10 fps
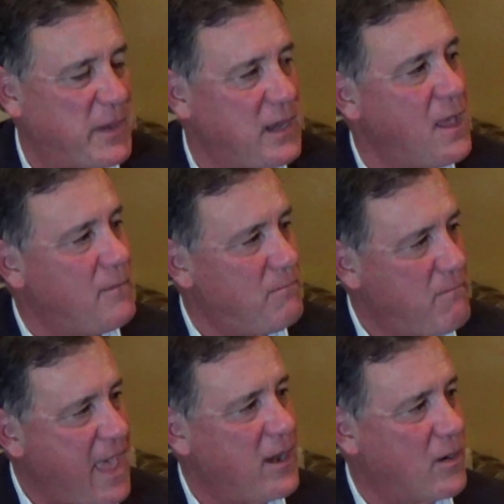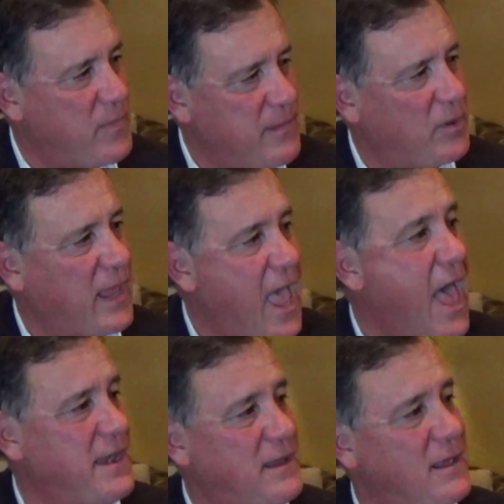But mayor, people get.